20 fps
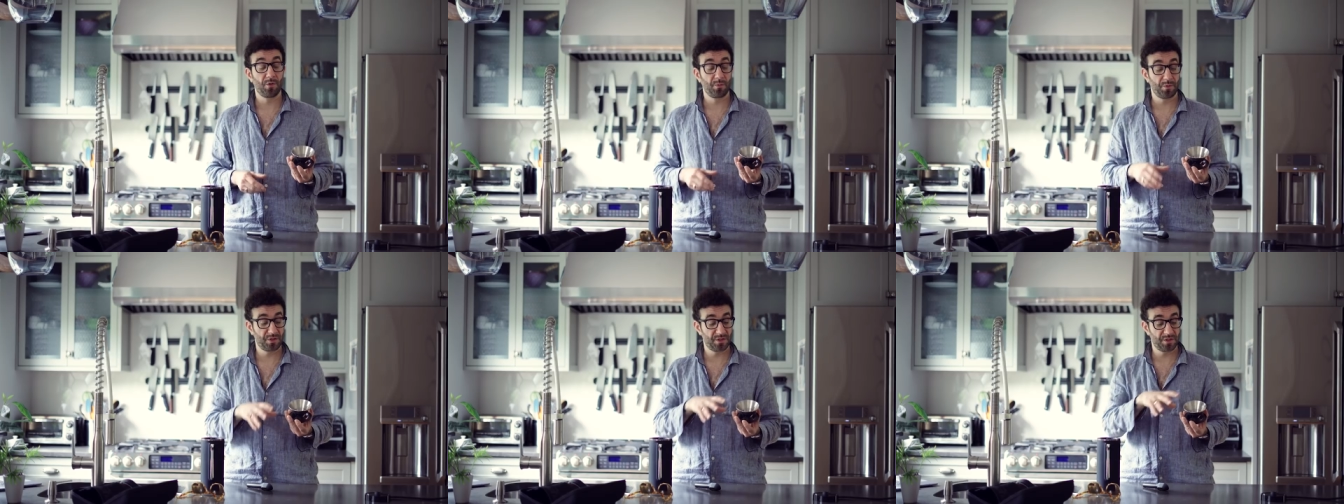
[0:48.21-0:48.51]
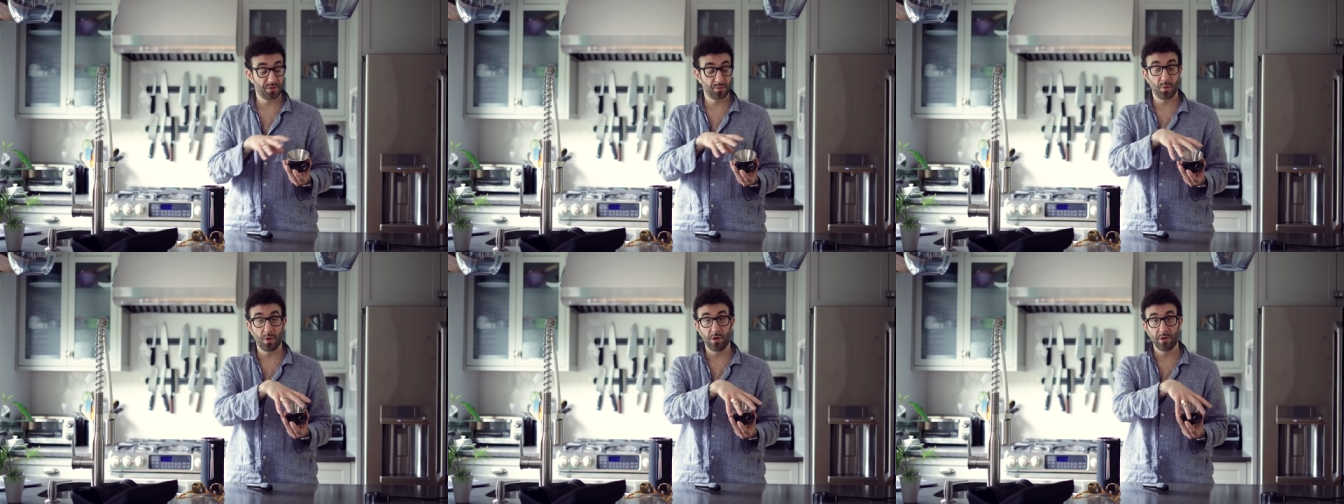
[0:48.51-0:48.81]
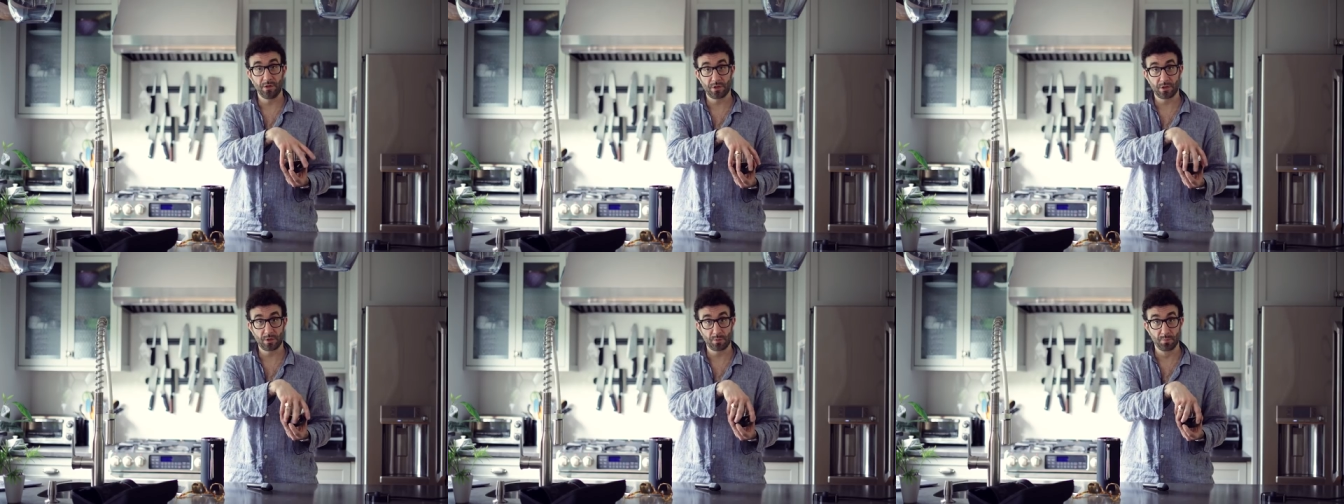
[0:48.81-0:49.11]
which is
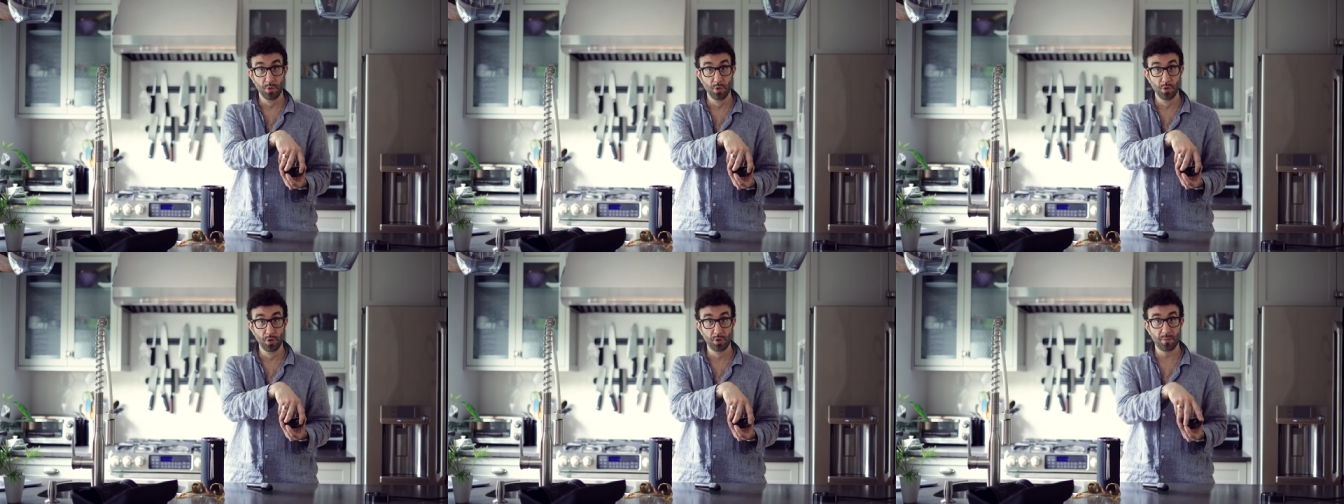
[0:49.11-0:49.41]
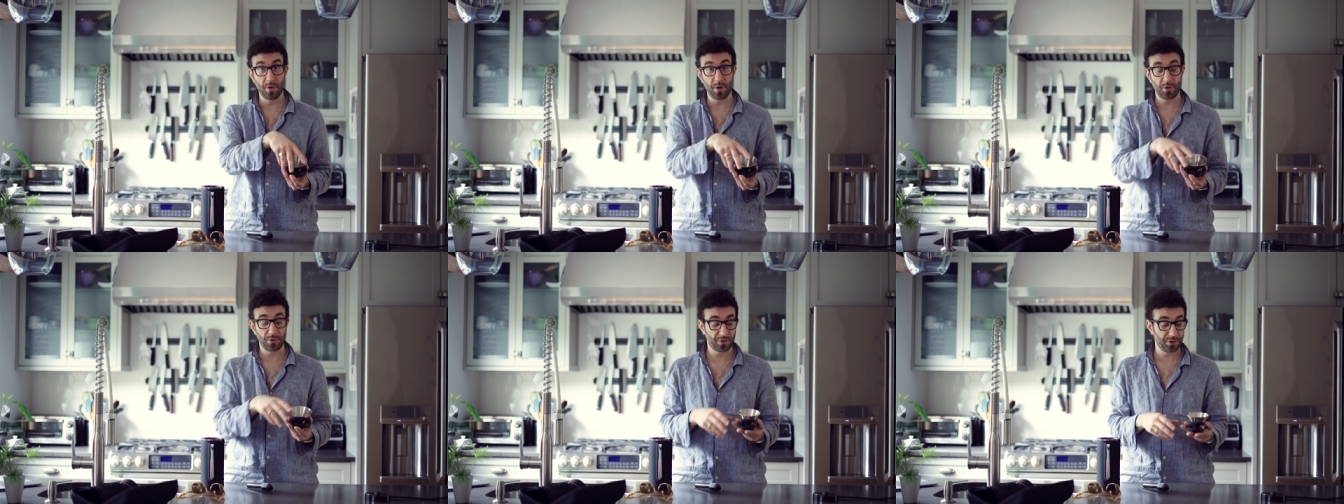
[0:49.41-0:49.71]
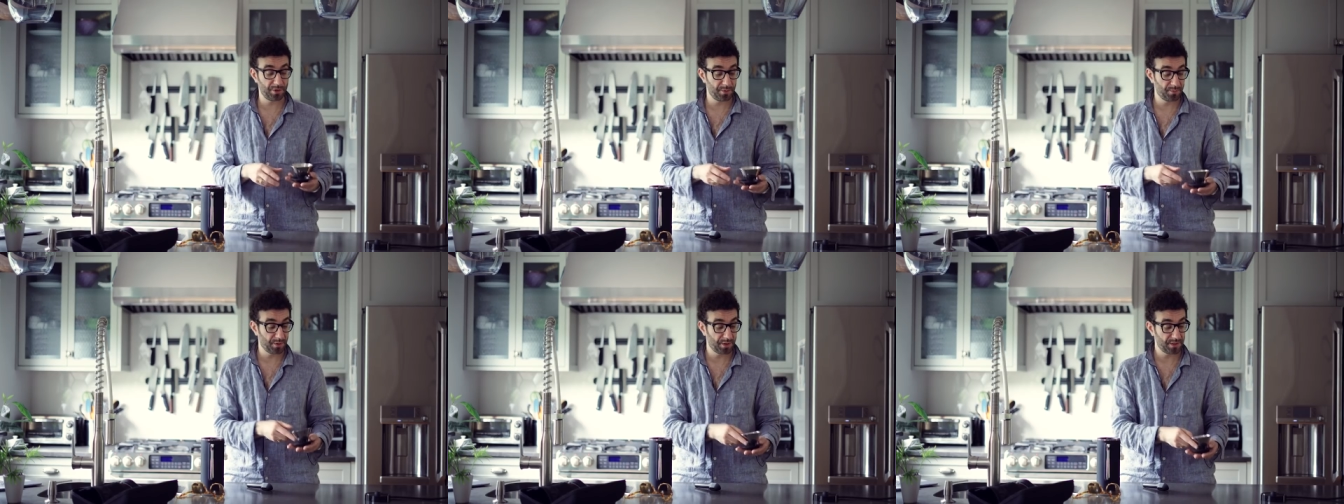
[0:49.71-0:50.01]
one smooth motion.
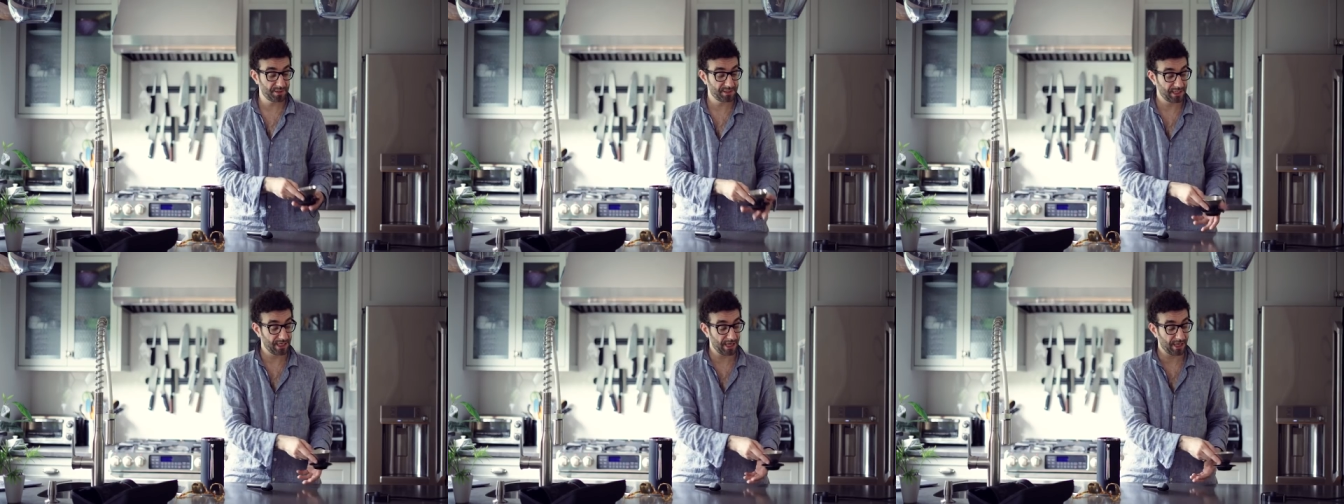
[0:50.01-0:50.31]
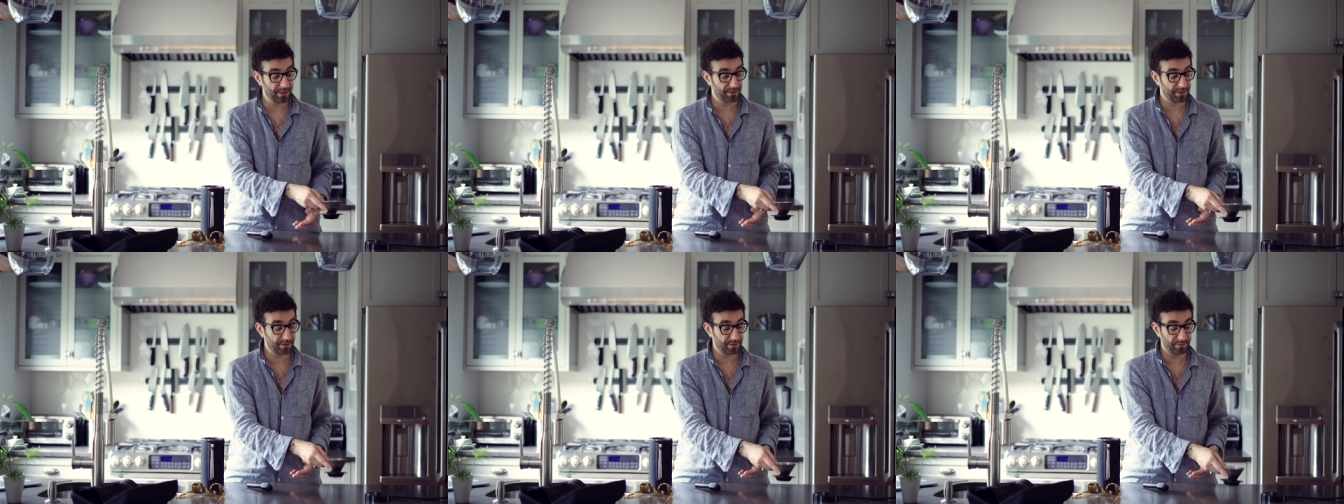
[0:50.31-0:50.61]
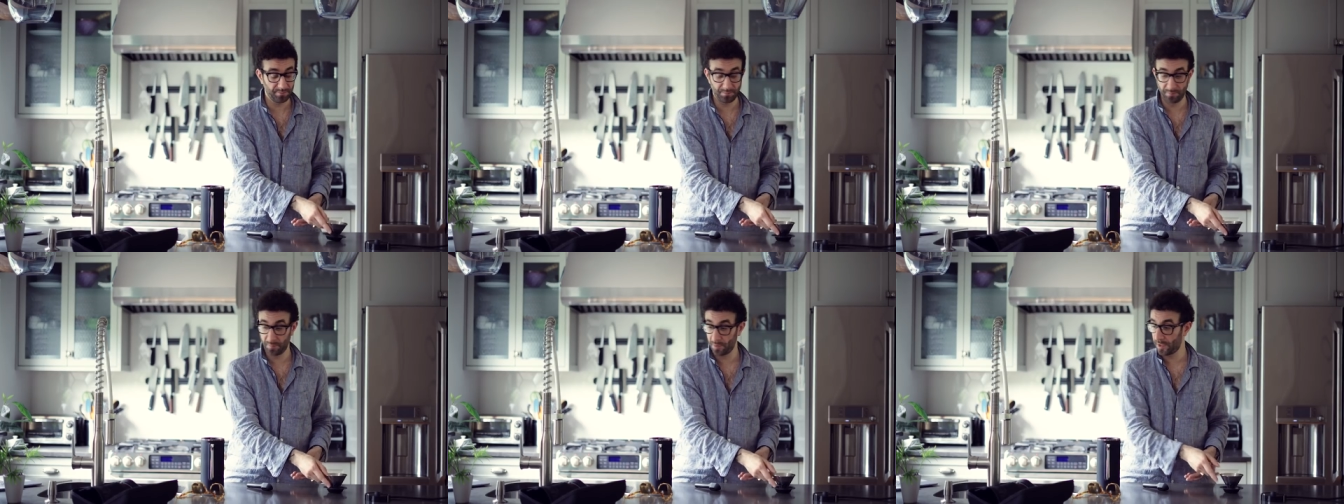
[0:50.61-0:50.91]
You put it together,
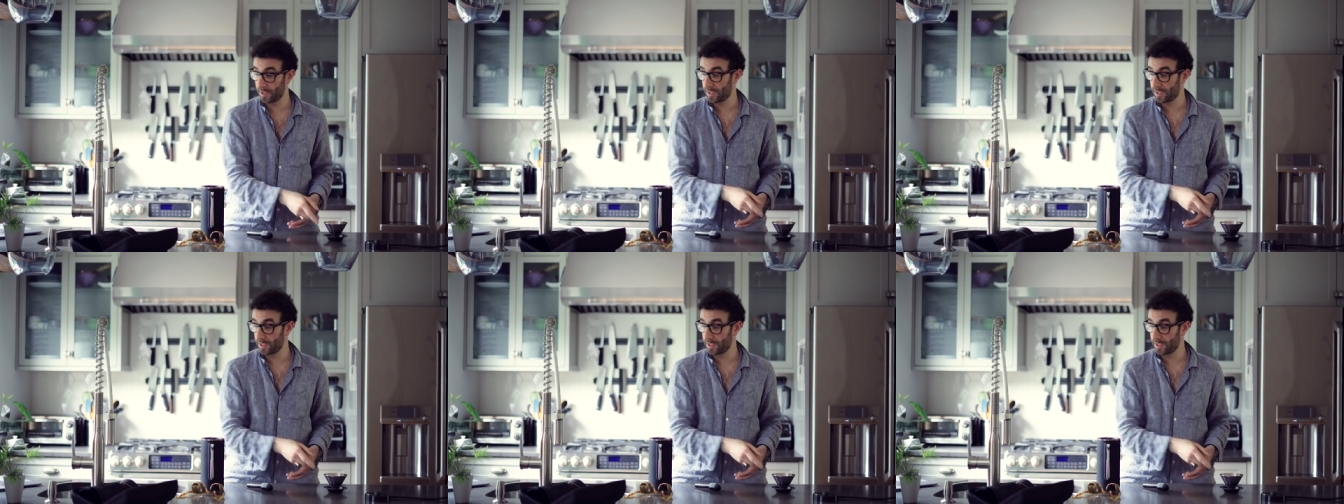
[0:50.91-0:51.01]
put it